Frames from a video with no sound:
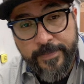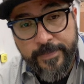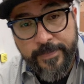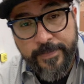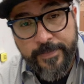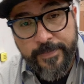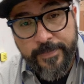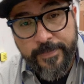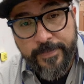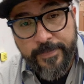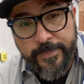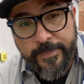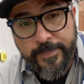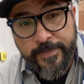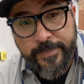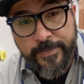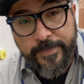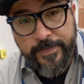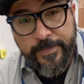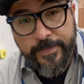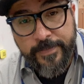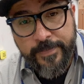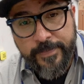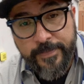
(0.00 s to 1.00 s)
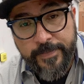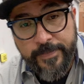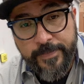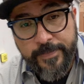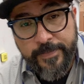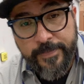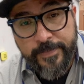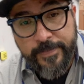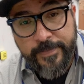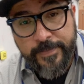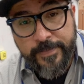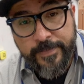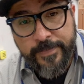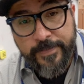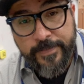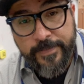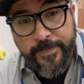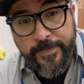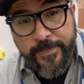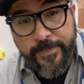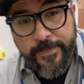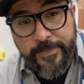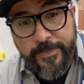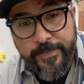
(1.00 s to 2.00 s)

(silence)